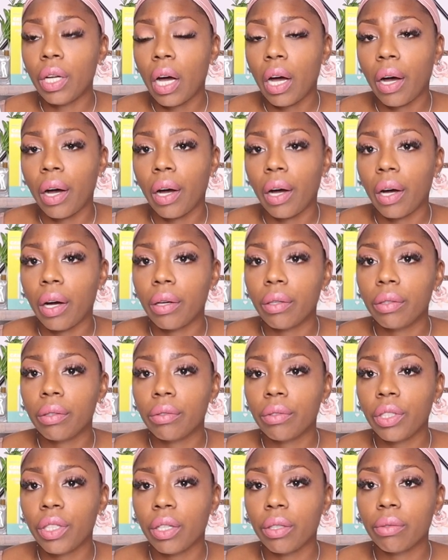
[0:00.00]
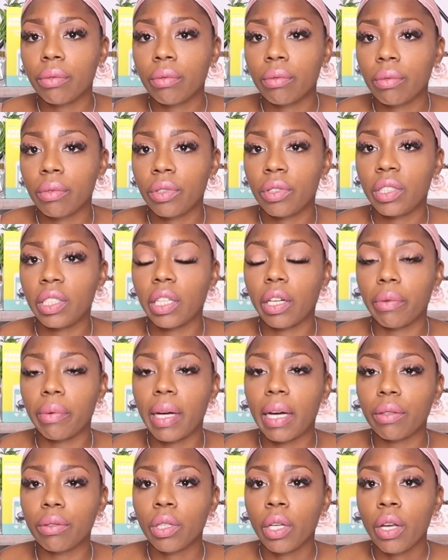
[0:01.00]
uh, you know, stick
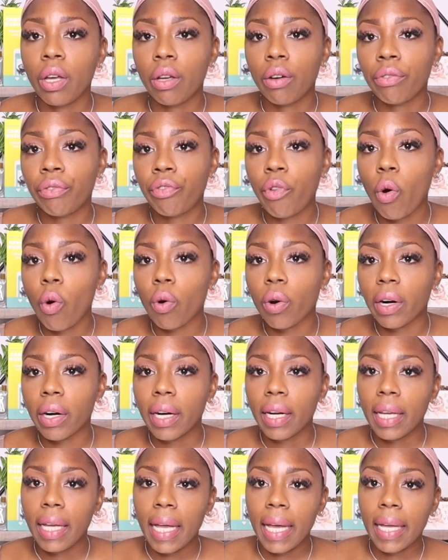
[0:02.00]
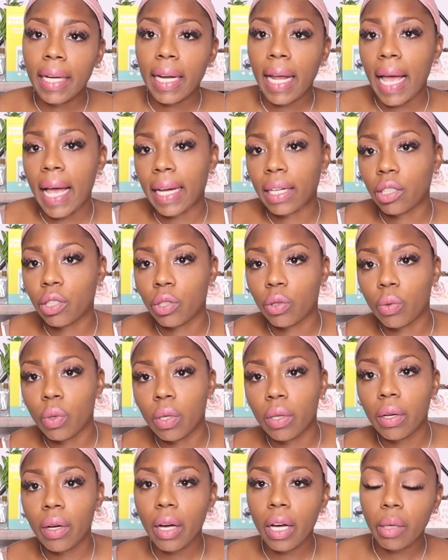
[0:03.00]
around for an
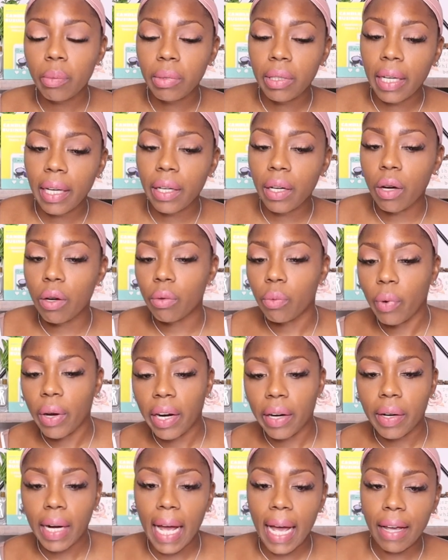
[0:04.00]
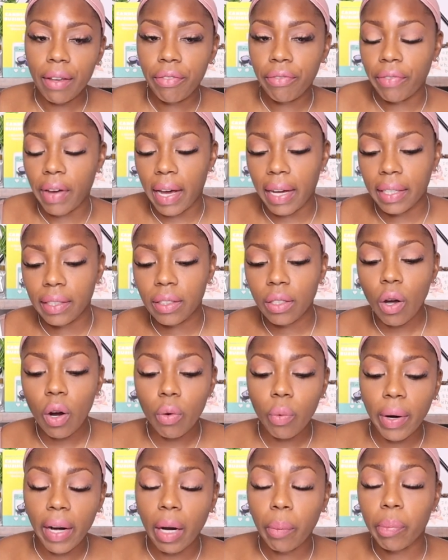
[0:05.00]
actual update on where I find
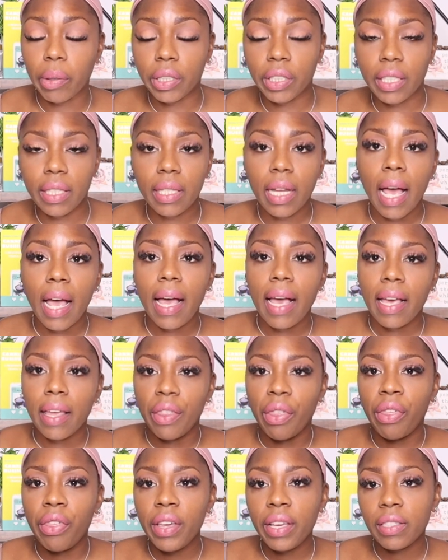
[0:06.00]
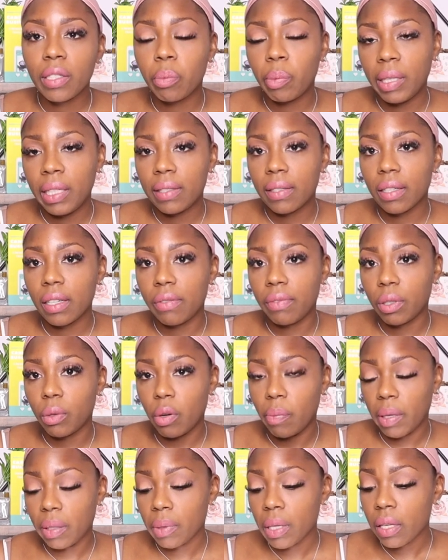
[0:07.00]
or where I purchase this piece of
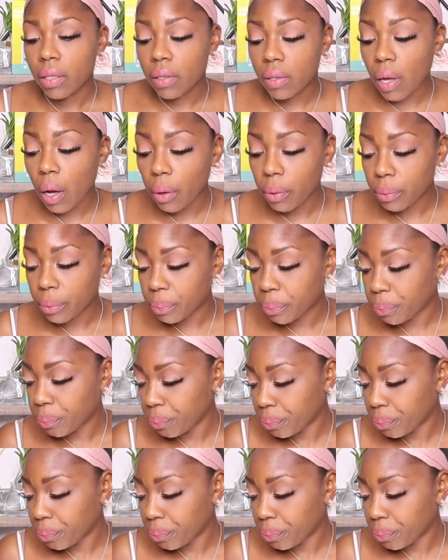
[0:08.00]
equipment. So